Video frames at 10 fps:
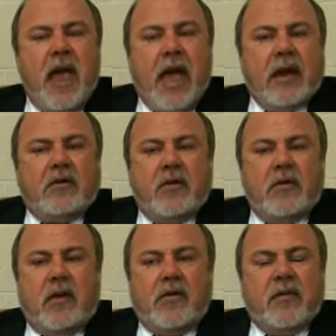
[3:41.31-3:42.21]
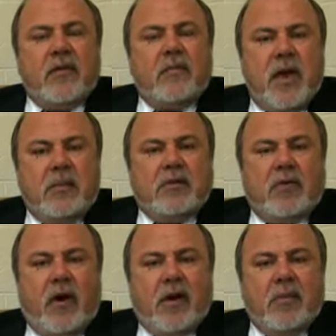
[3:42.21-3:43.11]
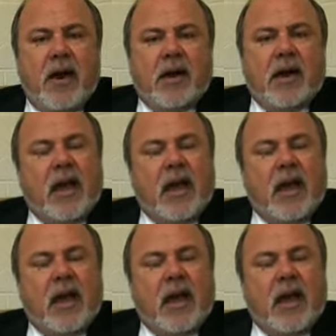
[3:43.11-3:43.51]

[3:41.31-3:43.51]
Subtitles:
attitude on this, and maybe talk about it